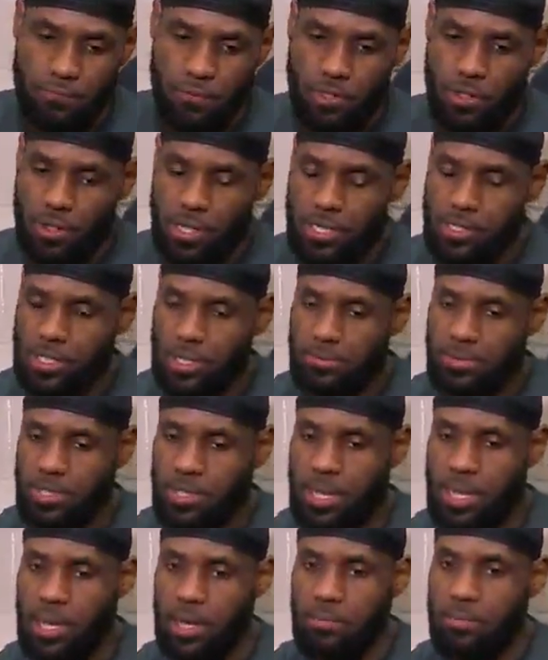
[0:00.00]
that's
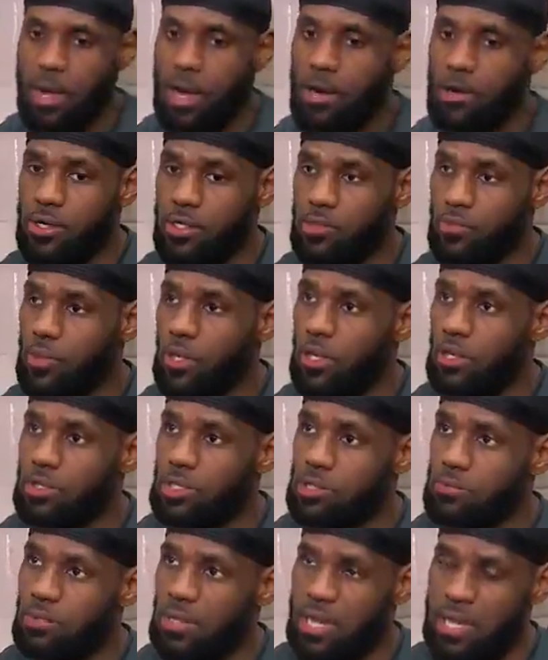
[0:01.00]
something that I admired as well,
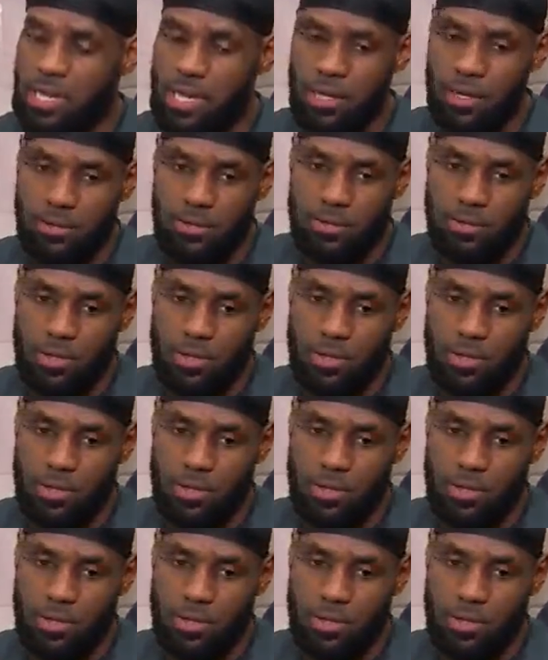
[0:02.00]
just being